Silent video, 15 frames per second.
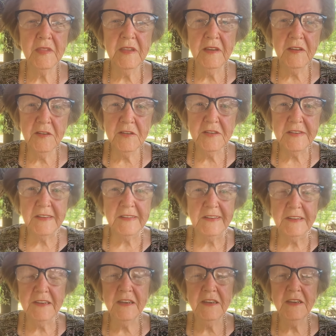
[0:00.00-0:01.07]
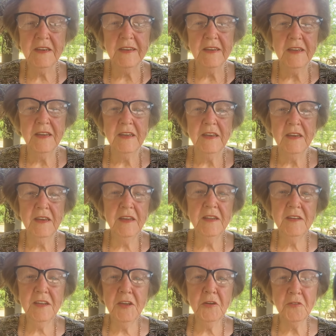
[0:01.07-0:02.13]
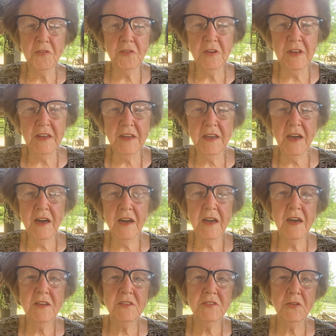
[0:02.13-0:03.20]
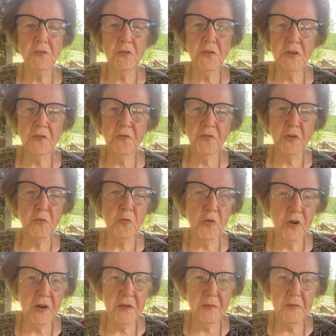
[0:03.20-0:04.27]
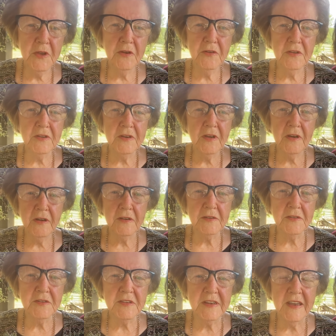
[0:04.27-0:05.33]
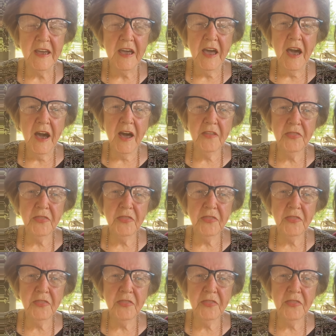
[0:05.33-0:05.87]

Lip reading: innocently and ignorantly, I asked the Lord for $1 million. I